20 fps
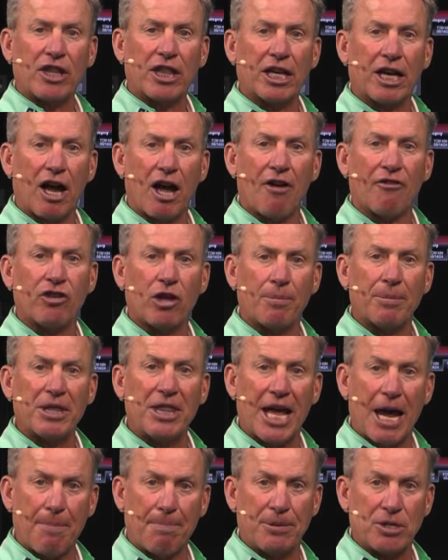of the golf club in
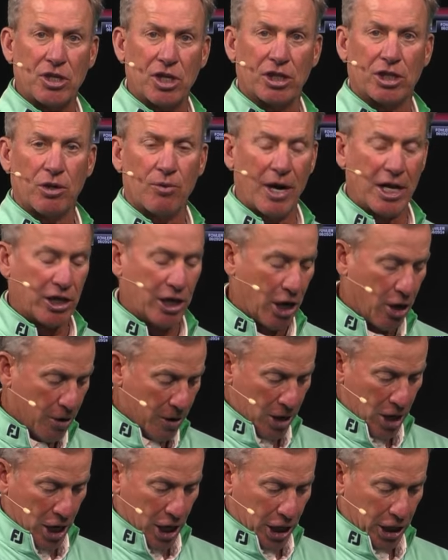that position right there
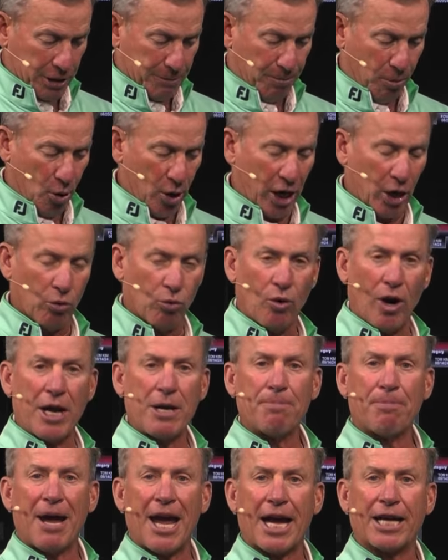is pointing
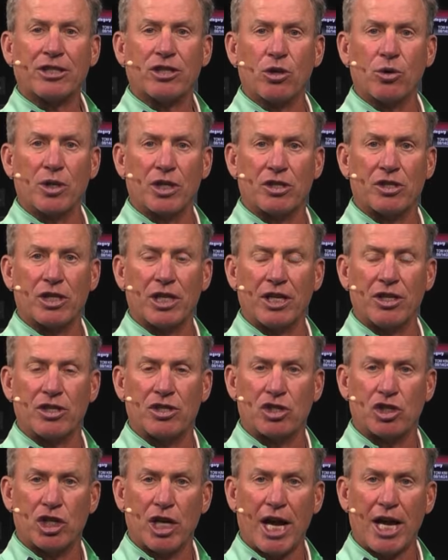right back to
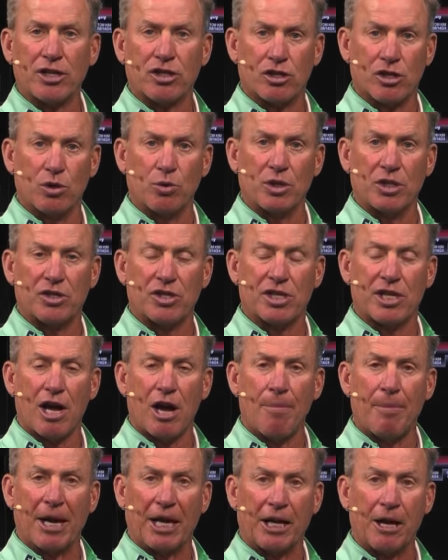his chest, to his
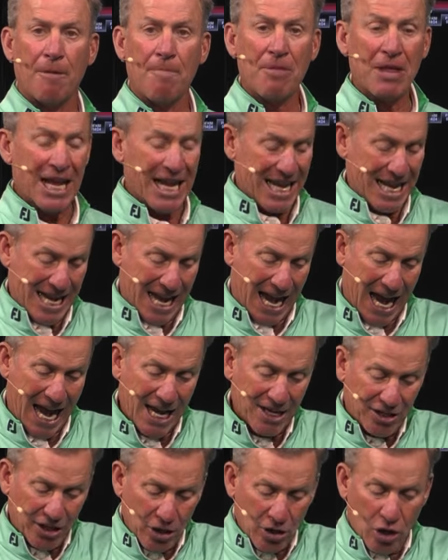stomach. He
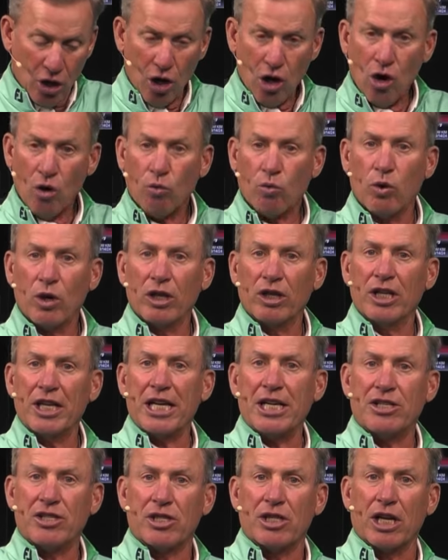hasn't
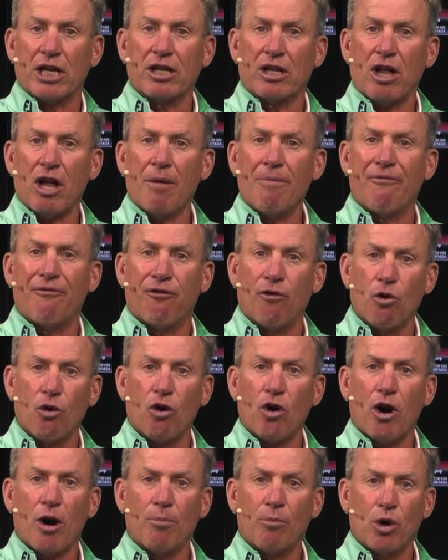released the club,
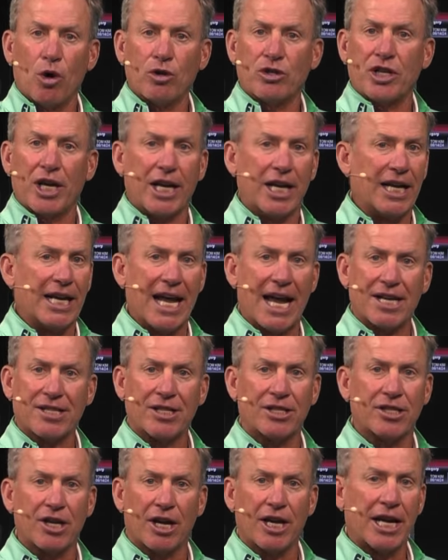forearm rotated. He
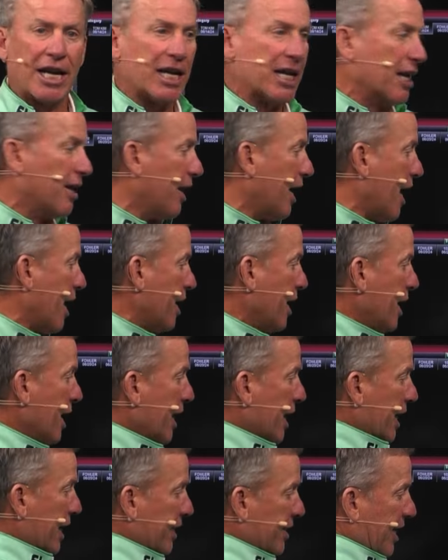hasn't done any of that.
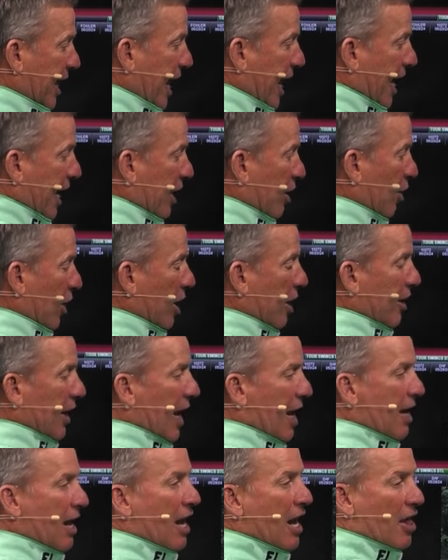He's hanging on to
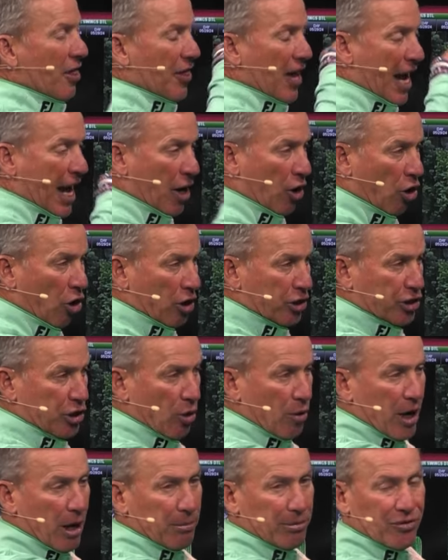that. That
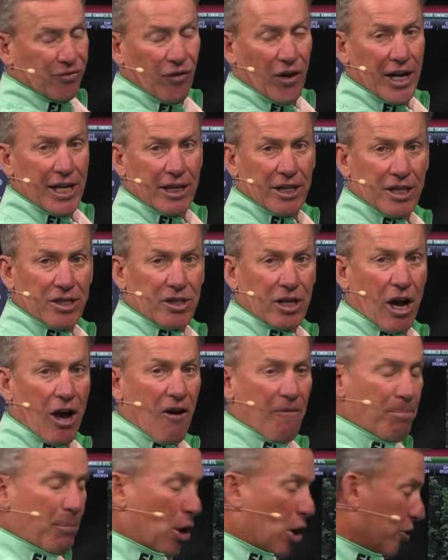also helps flight this
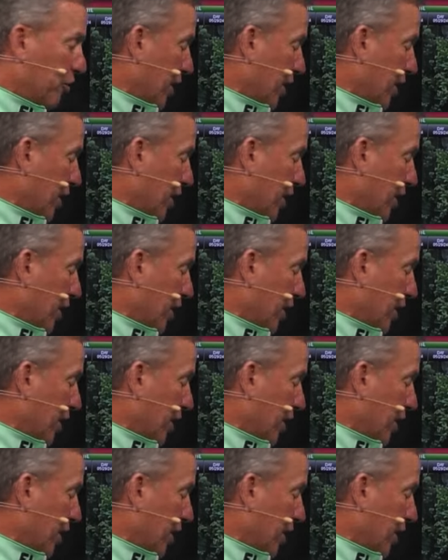golf ball